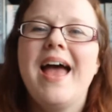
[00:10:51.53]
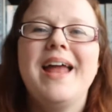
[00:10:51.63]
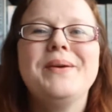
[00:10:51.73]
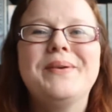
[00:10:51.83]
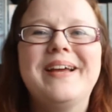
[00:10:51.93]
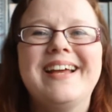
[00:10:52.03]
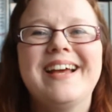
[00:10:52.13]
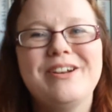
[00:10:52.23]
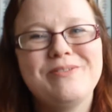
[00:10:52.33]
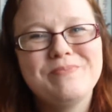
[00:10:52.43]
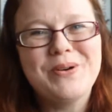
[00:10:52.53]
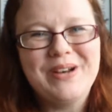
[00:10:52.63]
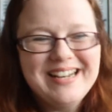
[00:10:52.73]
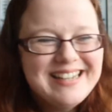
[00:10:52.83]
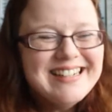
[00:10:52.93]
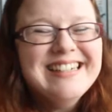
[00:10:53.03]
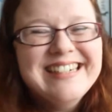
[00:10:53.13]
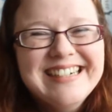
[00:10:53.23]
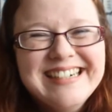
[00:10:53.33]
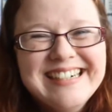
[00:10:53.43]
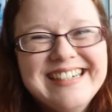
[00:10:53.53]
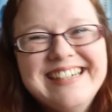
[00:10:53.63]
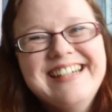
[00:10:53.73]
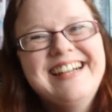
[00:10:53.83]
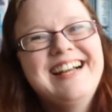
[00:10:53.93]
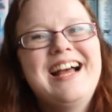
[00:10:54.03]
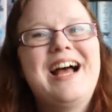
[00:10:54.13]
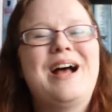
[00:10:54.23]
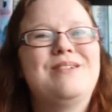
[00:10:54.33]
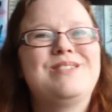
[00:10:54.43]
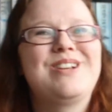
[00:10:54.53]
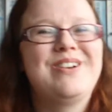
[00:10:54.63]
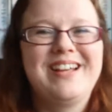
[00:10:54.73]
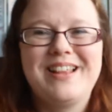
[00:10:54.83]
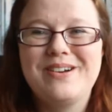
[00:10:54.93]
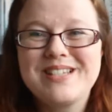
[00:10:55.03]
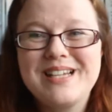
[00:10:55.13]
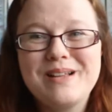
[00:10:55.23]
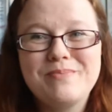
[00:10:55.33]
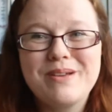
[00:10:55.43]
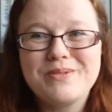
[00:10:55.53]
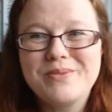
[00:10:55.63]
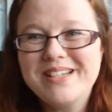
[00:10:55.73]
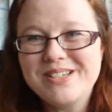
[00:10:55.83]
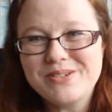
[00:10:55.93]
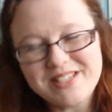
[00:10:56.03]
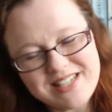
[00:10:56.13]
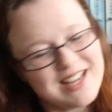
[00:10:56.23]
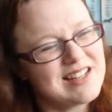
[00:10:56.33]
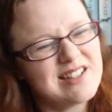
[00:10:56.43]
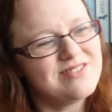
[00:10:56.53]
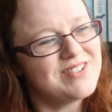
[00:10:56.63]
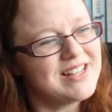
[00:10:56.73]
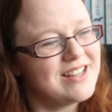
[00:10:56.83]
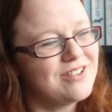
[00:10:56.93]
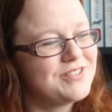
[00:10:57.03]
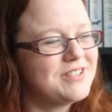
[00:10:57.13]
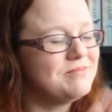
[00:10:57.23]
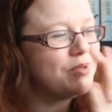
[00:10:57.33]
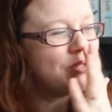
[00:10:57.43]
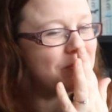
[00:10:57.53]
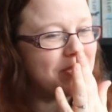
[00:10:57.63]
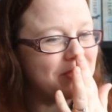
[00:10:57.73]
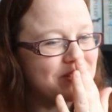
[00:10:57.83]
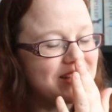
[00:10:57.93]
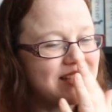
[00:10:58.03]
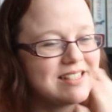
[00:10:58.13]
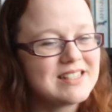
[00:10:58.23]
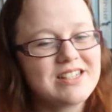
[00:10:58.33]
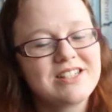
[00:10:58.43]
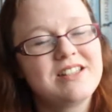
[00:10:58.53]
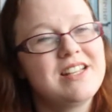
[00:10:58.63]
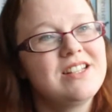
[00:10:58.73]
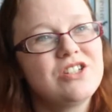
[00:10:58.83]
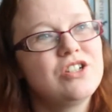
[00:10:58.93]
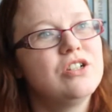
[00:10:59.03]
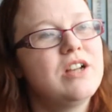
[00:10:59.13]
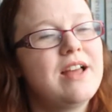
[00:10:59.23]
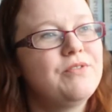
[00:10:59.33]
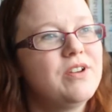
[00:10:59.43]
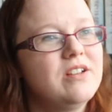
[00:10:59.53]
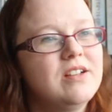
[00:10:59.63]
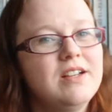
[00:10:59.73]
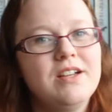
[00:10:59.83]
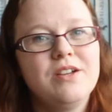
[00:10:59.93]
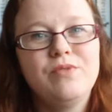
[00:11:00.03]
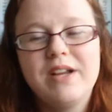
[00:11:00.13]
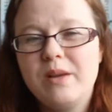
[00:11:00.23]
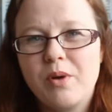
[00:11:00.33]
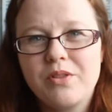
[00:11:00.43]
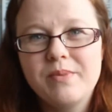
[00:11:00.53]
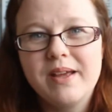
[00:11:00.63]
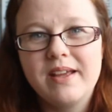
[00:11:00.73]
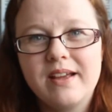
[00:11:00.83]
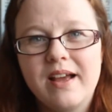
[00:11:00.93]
Anyway, enough moaning. I'm sorry. That was a little bit of a whinge, wasn't it? I don't really often moan about things because things don't ever really bother me.